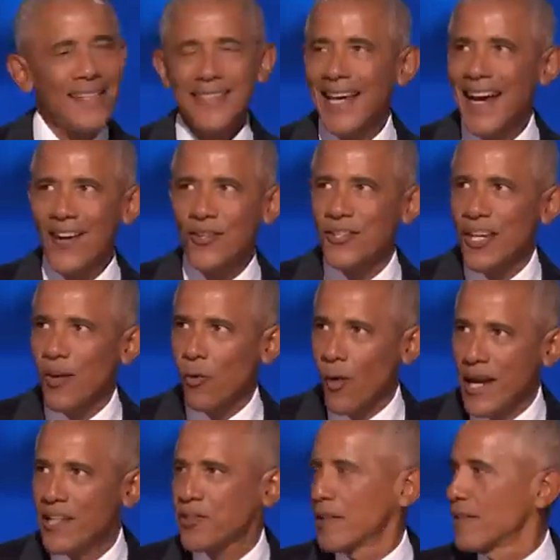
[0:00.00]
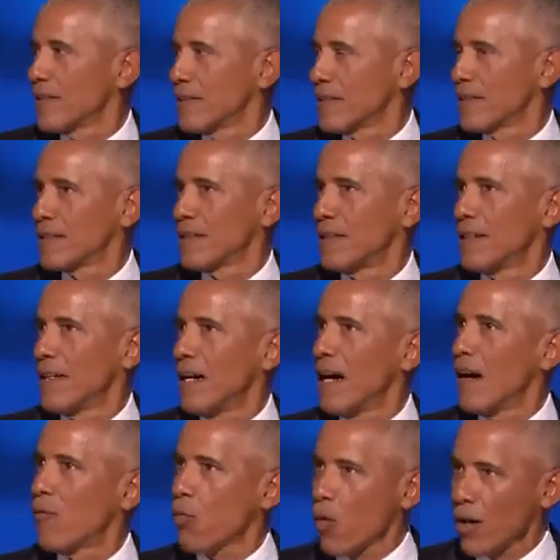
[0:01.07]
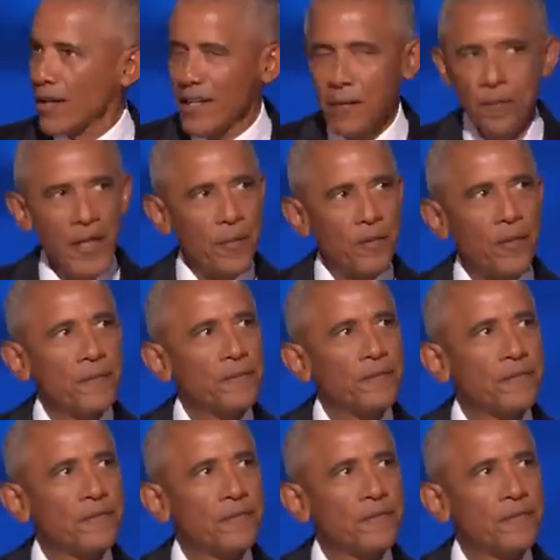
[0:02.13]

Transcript: entire generation of working people